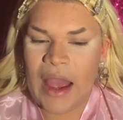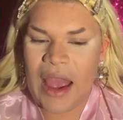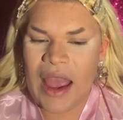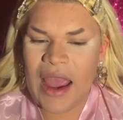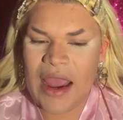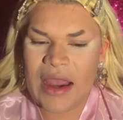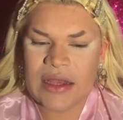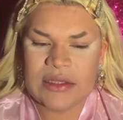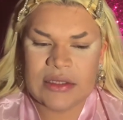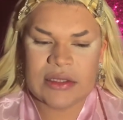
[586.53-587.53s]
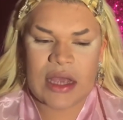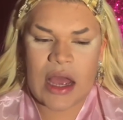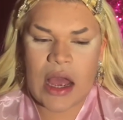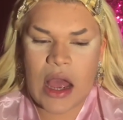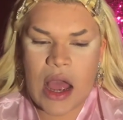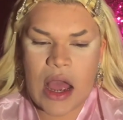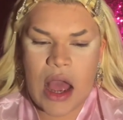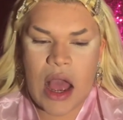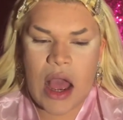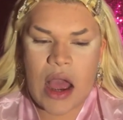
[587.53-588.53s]
And
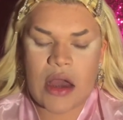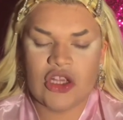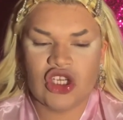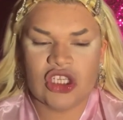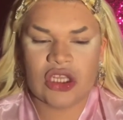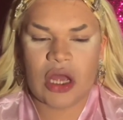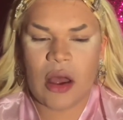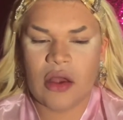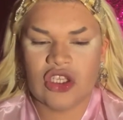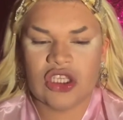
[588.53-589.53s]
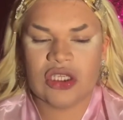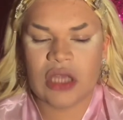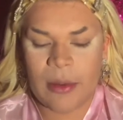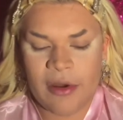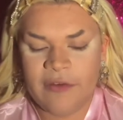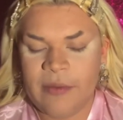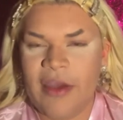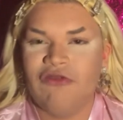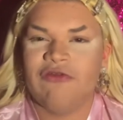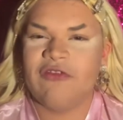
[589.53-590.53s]
just some of my
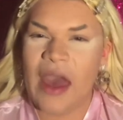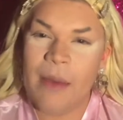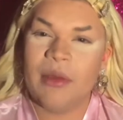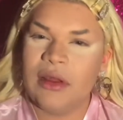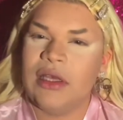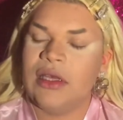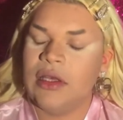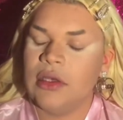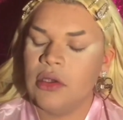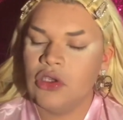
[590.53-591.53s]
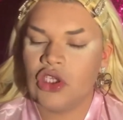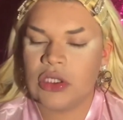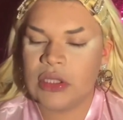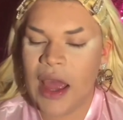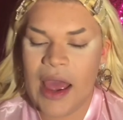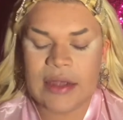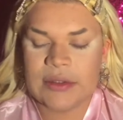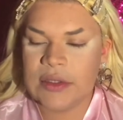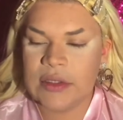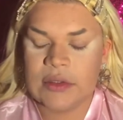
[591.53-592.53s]
family just
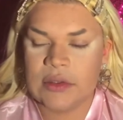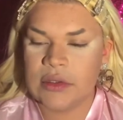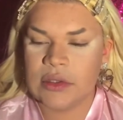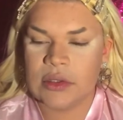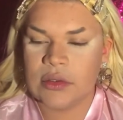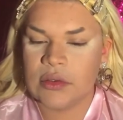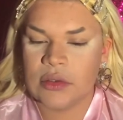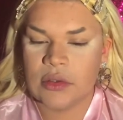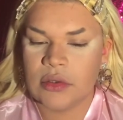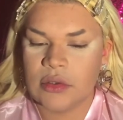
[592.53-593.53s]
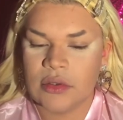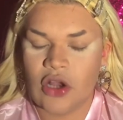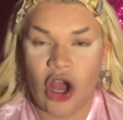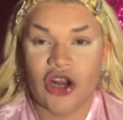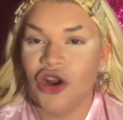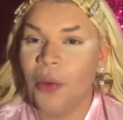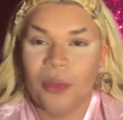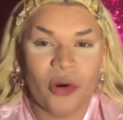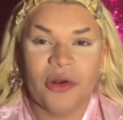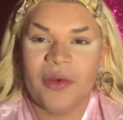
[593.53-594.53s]
hasn't gotten on
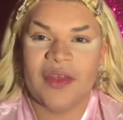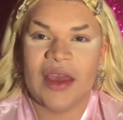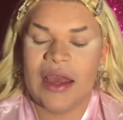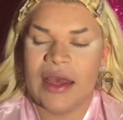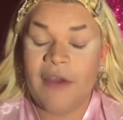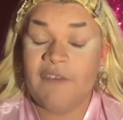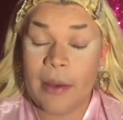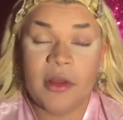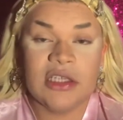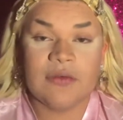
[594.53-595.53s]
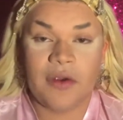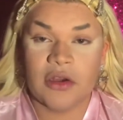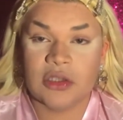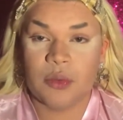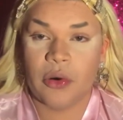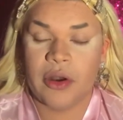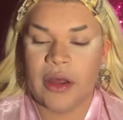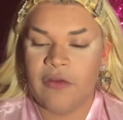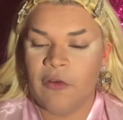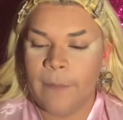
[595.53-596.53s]
board with it. My family is very
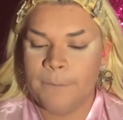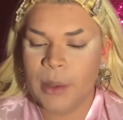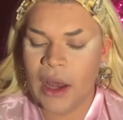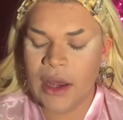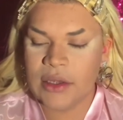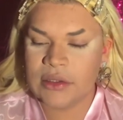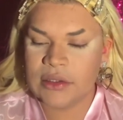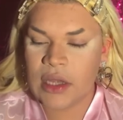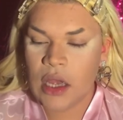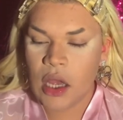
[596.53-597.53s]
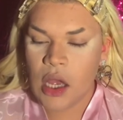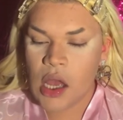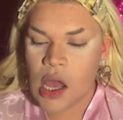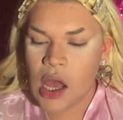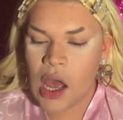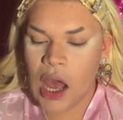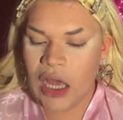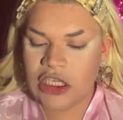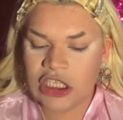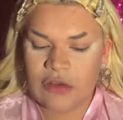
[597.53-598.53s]
supportive, but I
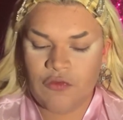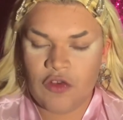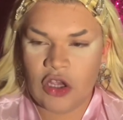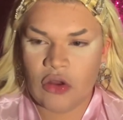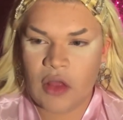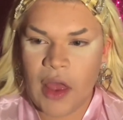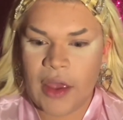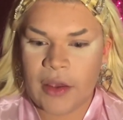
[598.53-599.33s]
just feel like